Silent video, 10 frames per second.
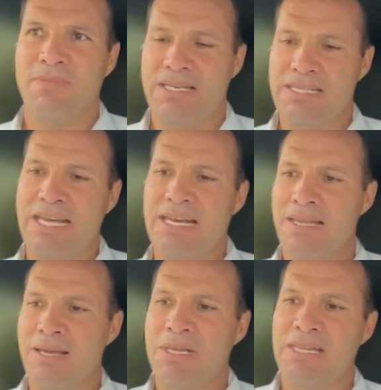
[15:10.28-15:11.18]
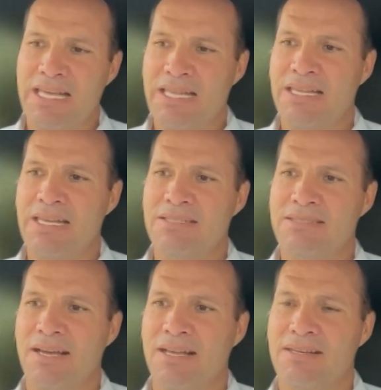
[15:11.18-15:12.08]
detaining them in these
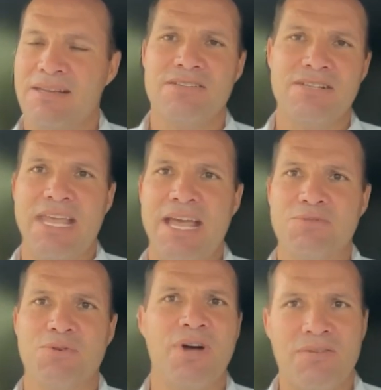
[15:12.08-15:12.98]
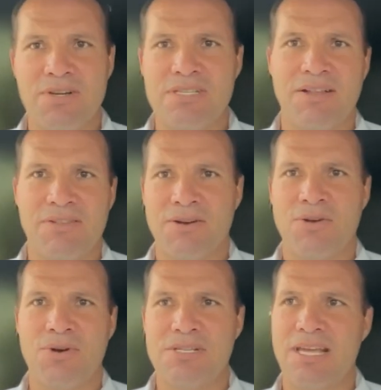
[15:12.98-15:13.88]
detention camps or whatever until their
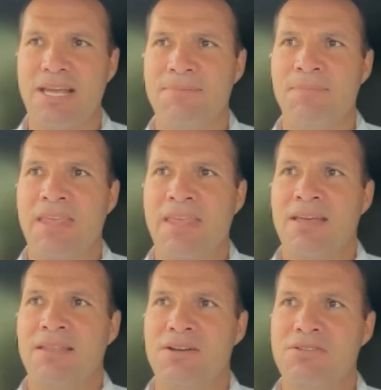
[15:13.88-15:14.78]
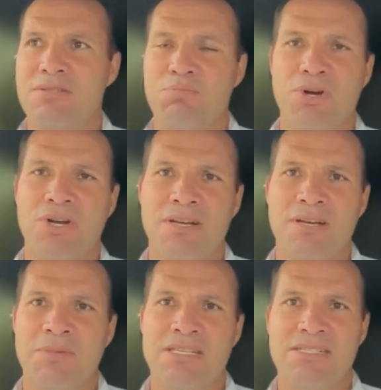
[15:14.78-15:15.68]
court date, they're just booking
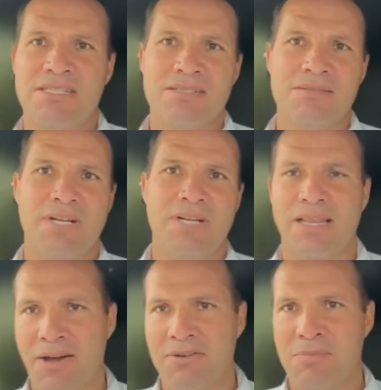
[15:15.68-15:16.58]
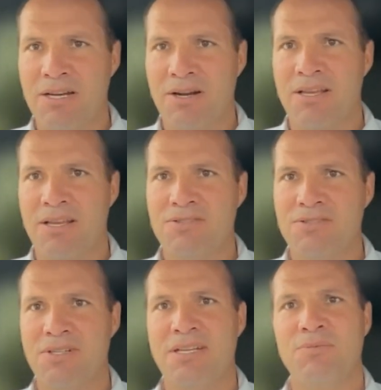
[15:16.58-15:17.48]
them in the system, allowing them in our
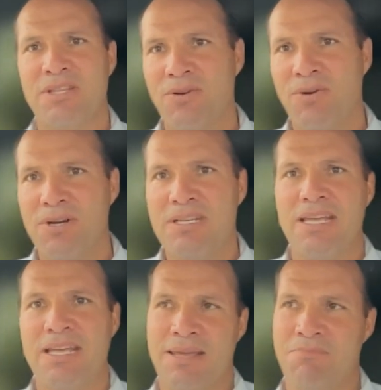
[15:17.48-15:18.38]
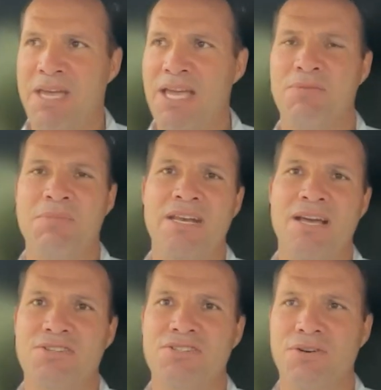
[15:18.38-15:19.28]
country with a court date. They may or may
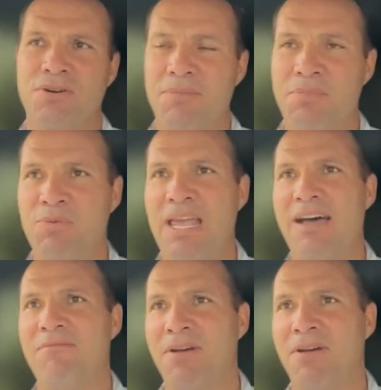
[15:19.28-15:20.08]
not show up, and we have